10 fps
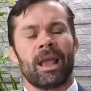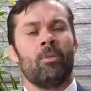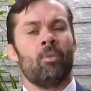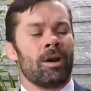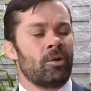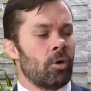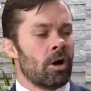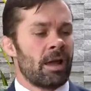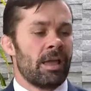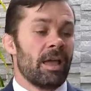and wonder
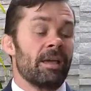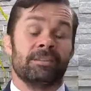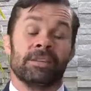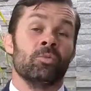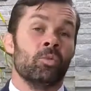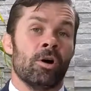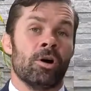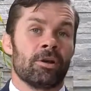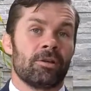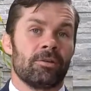why it didn't
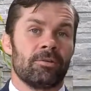work?